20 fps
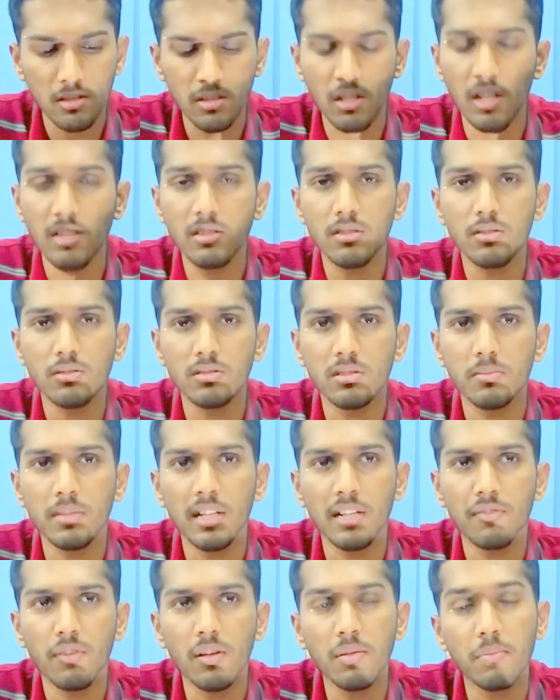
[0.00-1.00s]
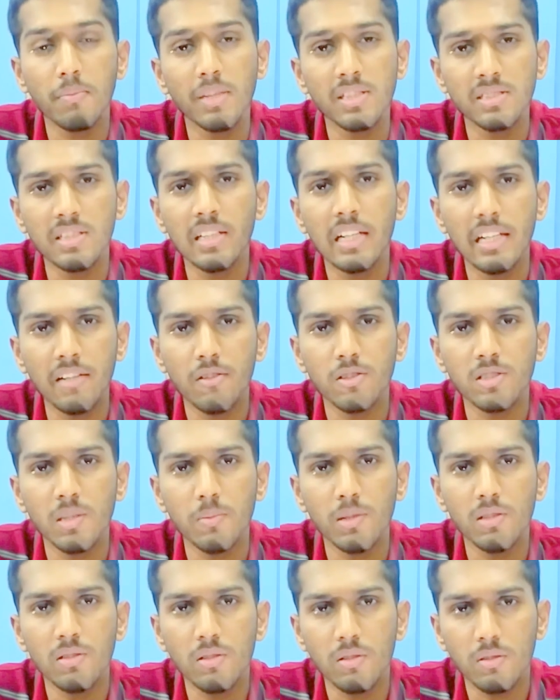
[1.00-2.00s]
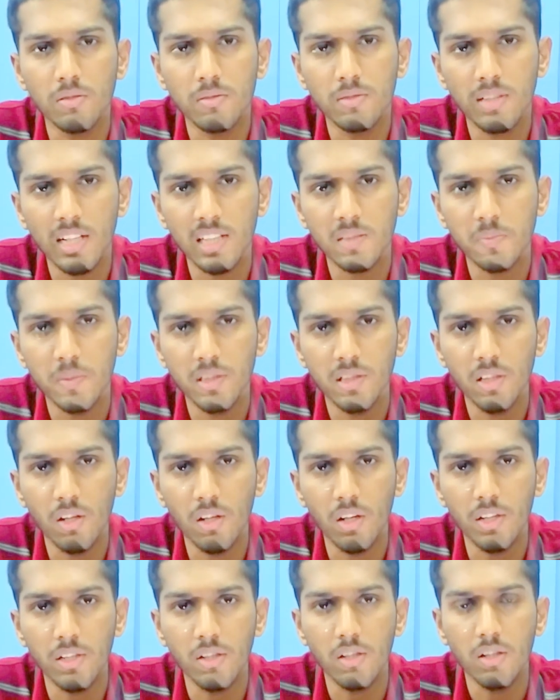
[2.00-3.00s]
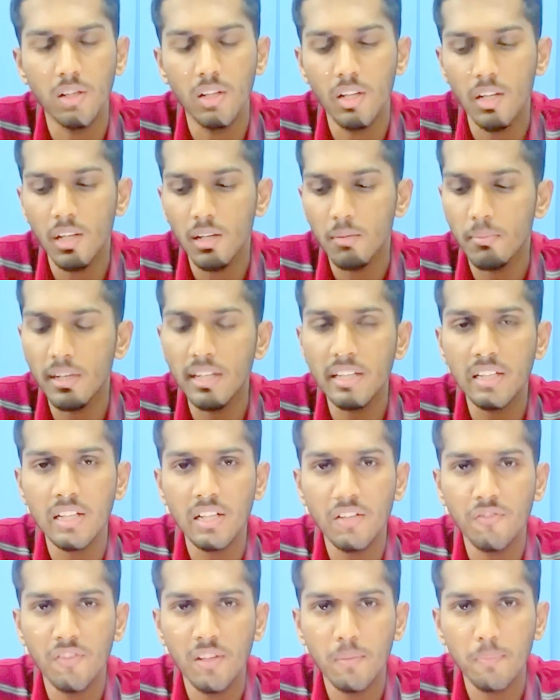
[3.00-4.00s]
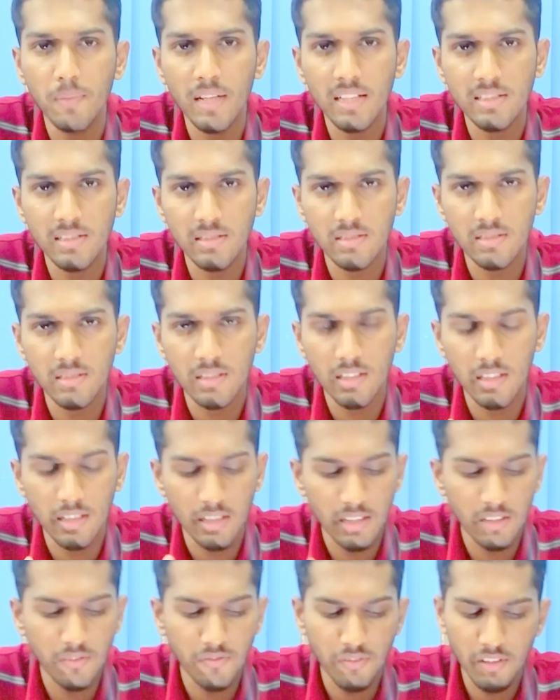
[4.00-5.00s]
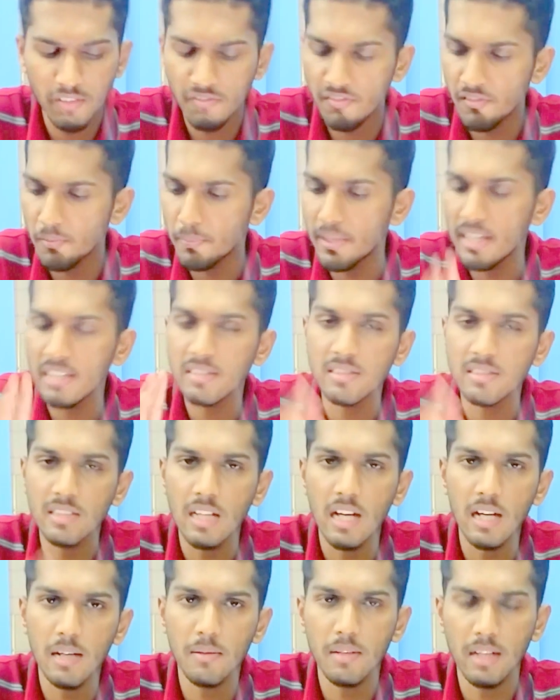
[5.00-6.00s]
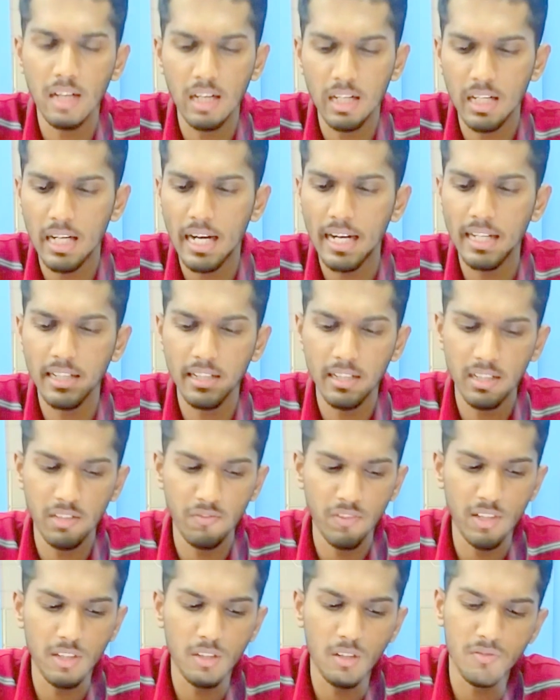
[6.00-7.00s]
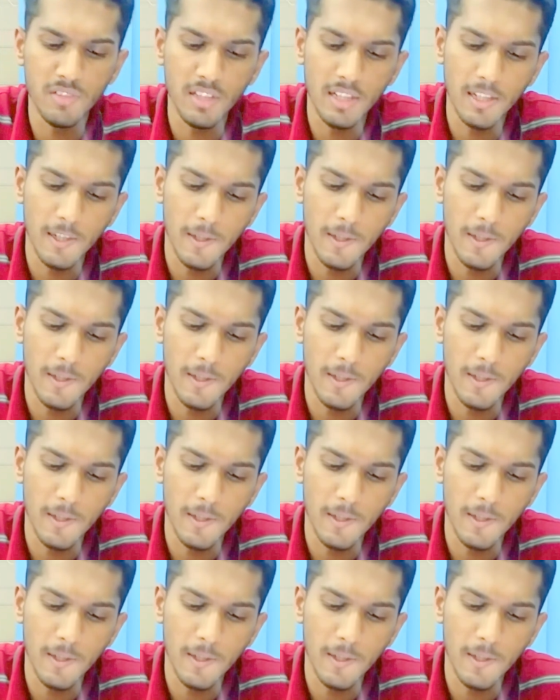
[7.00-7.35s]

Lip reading: to simulate fog, but still he was able to transmit the audio. But if we place our hand in front of